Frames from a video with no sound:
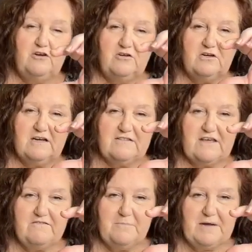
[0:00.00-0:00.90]
They look
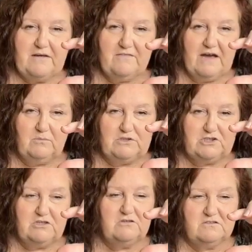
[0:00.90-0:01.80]
like they're about that,
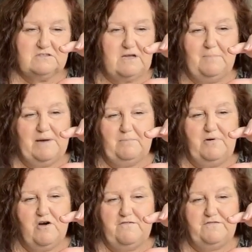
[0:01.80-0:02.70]
which looks
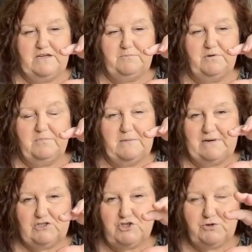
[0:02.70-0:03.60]
about perfect,
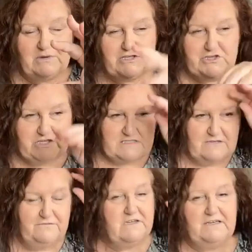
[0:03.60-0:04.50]
probably about 2
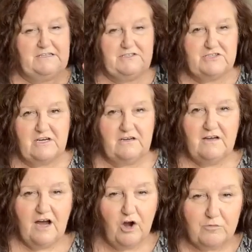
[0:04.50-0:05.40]
inches if you're into
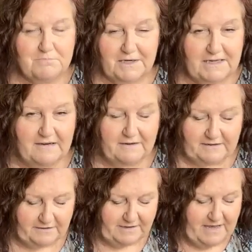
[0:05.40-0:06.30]
old money
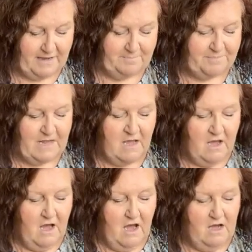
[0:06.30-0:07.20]
like I
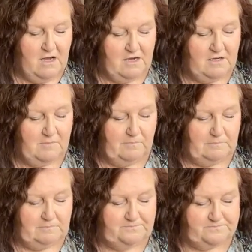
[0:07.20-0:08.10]

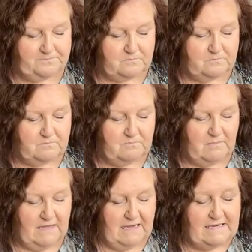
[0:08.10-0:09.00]
am.
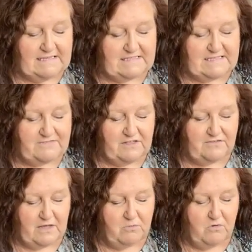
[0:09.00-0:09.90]
And it said
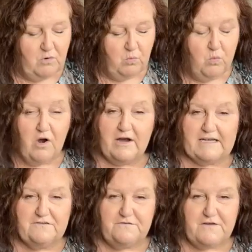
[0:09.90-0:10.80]
that they were a
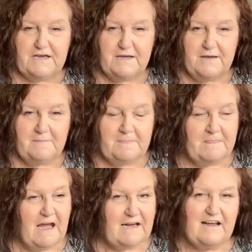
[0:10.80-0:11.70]
wide fit,
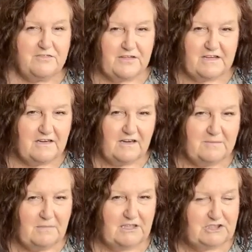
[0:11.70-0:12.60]
and I think
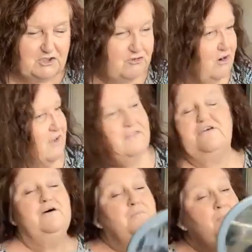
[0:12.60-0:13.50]
I might try